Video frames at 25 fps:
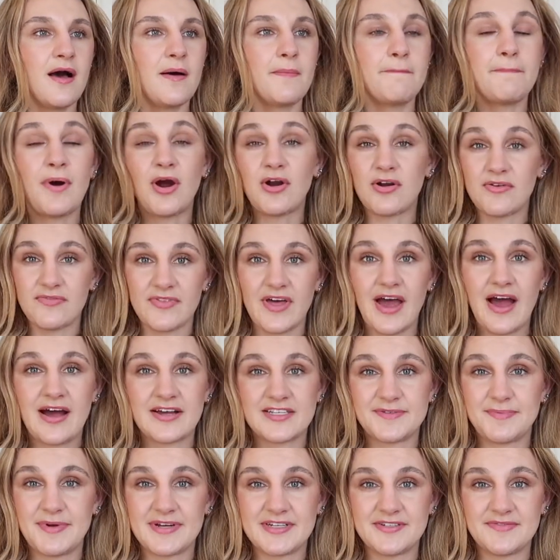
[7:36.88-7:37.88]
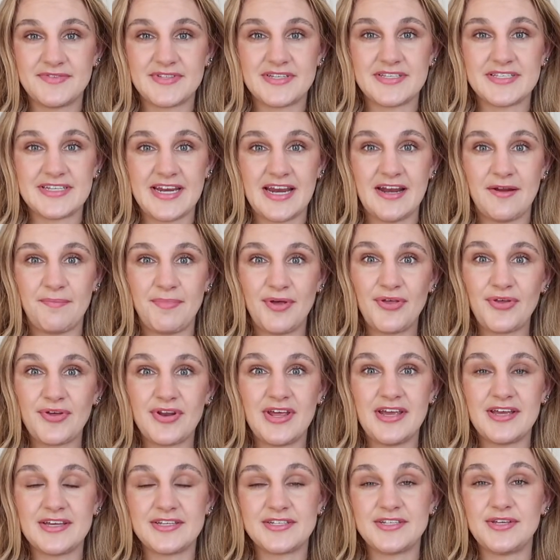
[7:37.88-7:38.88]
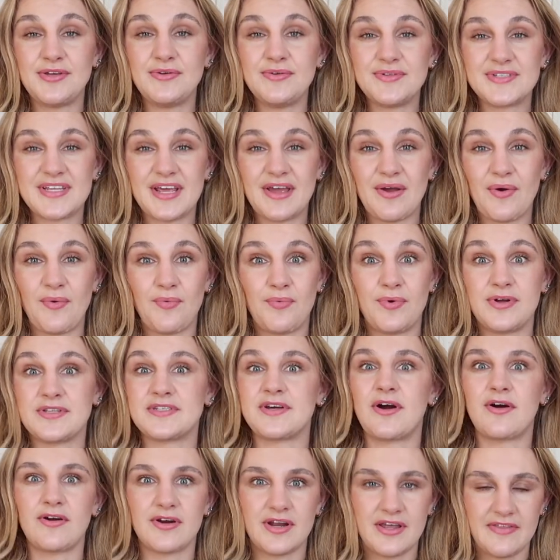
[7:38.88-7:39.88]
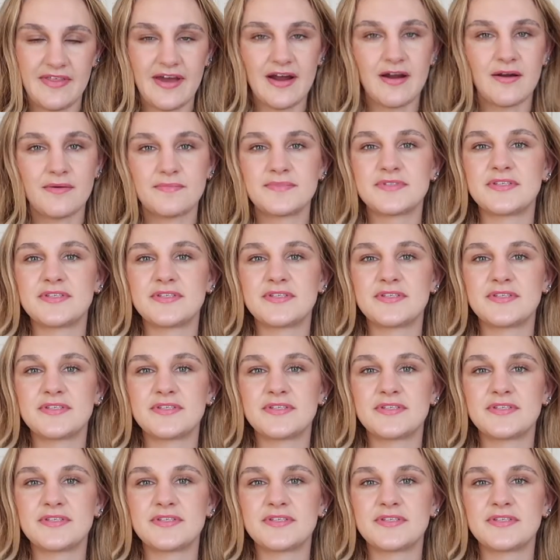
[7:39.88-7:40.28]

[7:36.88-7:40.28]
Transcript: Part of the aspect of sustainability is using what's already there.